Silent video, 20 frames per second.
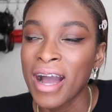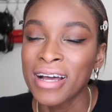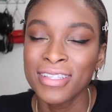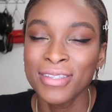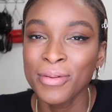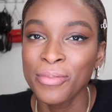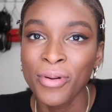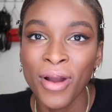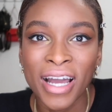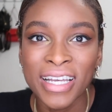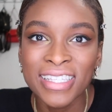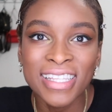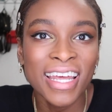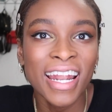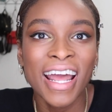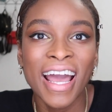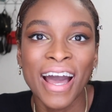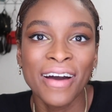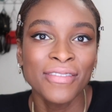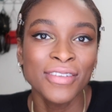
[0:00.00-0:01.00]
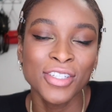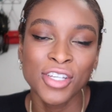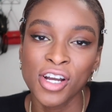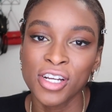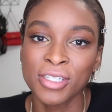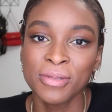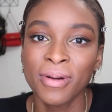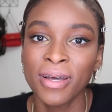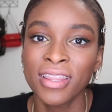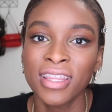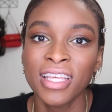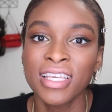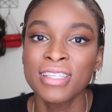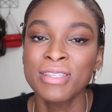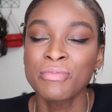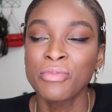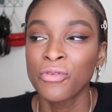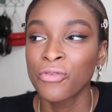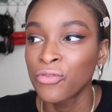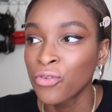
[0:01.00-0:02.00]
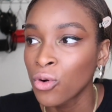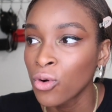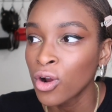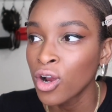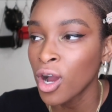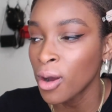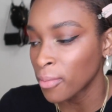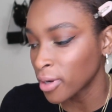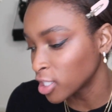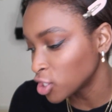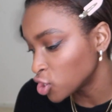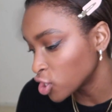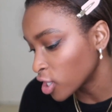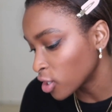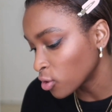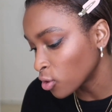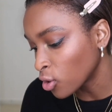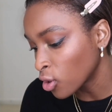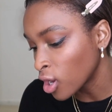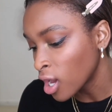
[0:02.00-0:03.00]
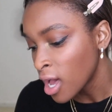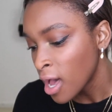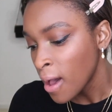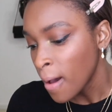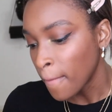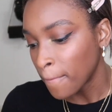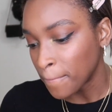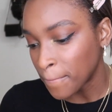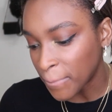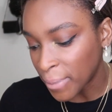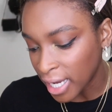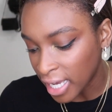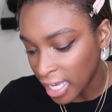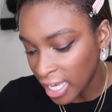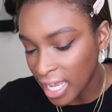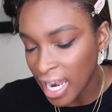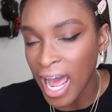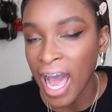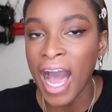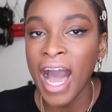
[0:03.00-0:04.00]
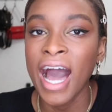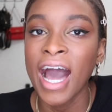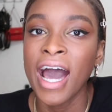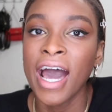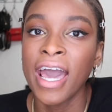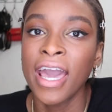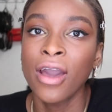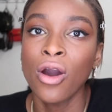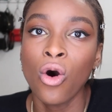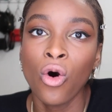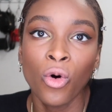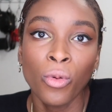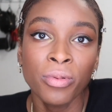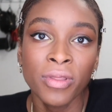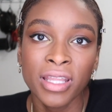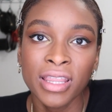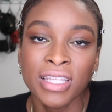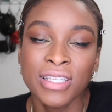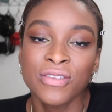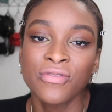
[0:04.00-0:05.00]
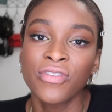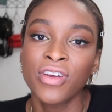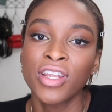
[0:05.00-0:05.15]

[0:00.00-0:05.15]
surprised that I haven't talked about this before on my channel, but I hope that this